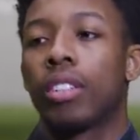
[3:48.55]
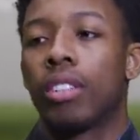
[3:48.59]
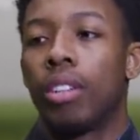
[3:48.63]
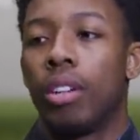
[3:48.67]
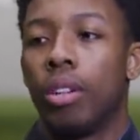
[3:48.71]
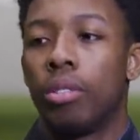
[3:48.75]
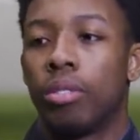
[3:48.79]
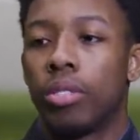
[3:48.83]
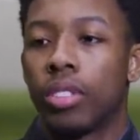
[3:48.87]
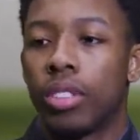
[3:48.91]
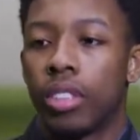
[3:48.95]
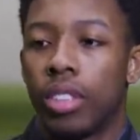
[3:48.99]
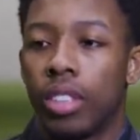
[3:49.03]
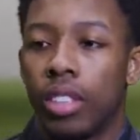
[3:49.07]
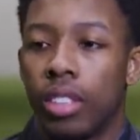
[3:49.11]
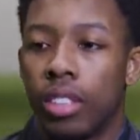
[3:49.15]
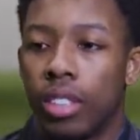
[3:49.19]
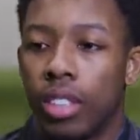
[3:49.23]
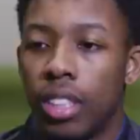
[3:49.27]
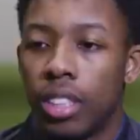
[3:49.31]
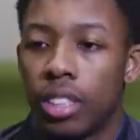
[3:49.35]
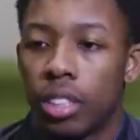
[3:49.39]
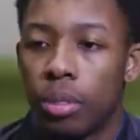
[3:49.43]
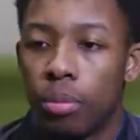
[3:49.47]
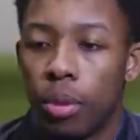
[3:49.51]
Obviously, you
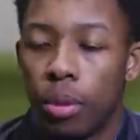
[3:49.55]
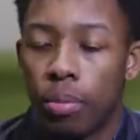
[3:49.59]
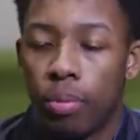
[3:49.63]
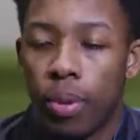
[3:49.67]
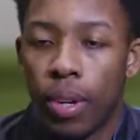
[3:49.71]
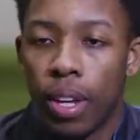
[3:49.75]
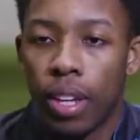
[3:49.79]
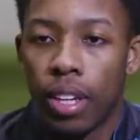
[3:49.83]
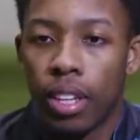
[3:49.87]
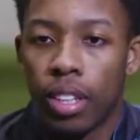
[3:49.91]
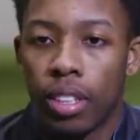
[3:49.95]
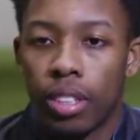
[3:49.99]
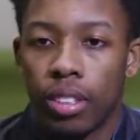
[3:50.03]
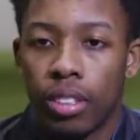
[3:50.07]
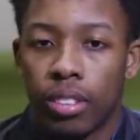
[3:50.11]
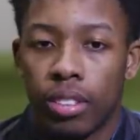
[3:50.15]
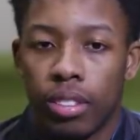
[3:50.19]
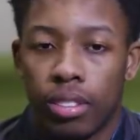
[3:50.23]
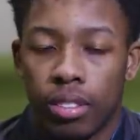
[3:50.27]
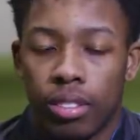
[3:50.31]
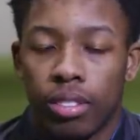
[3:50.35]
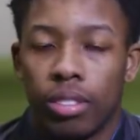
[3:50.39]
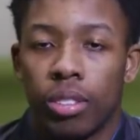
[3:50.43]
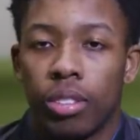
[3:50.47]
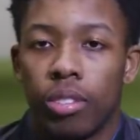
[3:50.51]
need to be playing
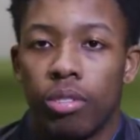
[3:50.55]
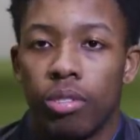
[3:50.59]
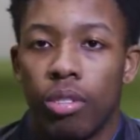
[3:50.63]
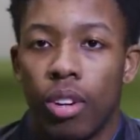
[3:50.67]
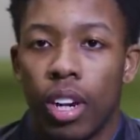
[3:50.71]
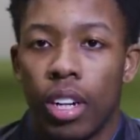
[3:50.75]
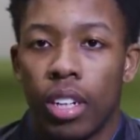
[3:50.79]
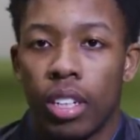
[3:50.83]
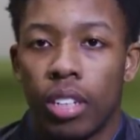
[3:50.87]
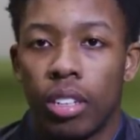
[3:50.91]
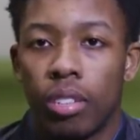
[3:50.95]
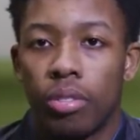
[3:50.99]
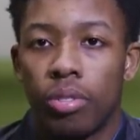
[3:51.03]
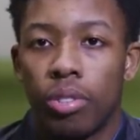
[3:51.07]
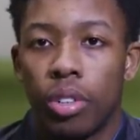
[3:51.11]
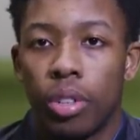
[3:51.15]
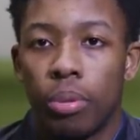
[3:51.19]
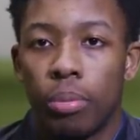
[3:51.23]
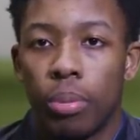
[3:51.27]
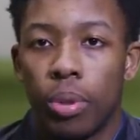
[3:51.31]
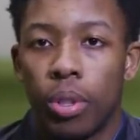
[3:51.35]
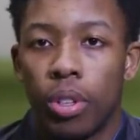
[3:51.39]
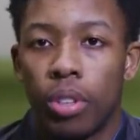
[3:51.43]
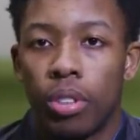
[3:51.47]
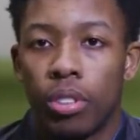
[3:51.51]
regular
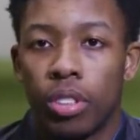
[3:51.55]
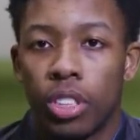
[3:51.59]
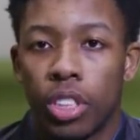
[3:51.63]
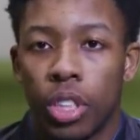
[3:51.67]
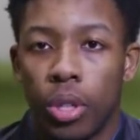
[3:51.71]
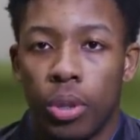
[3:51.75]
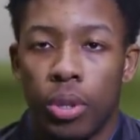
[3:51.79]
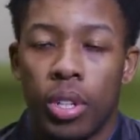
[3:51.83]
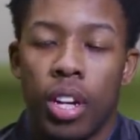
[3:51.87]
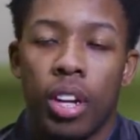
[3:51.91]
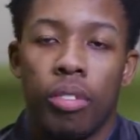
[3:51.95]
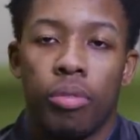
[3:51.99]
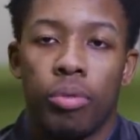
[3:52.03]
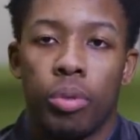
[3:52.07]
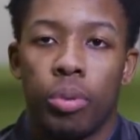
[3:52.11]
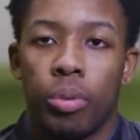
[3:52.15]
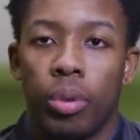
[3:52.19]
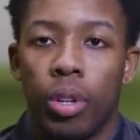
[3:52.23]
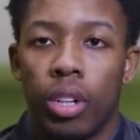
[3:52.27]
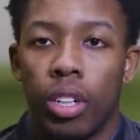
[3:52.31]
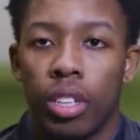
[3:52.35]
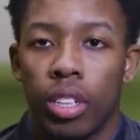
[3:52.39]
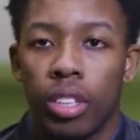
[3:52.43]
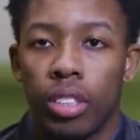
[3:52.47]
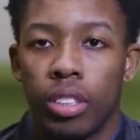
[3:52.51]
football, showing everyone
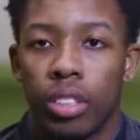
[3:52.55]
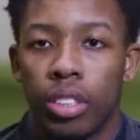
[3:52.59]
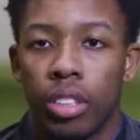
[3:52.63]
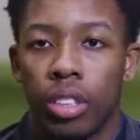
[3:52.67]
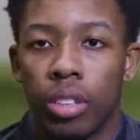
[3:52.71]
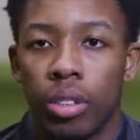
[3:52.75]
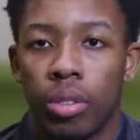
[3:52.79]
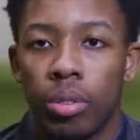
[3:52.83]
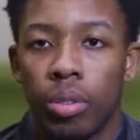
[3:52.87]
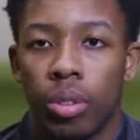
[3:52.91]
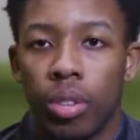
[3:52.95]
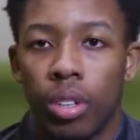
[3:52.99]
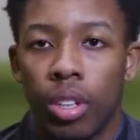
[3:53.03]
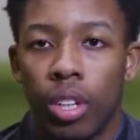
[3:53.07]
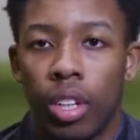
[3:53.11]
what I can do.